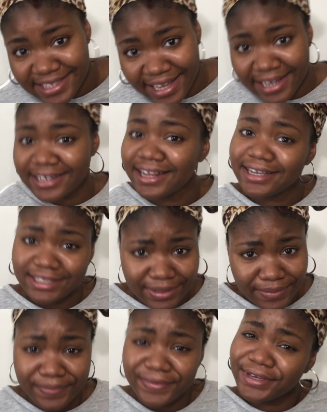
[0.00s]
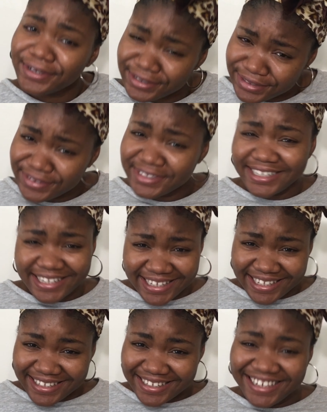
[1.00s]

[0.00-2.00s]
Ada in the building.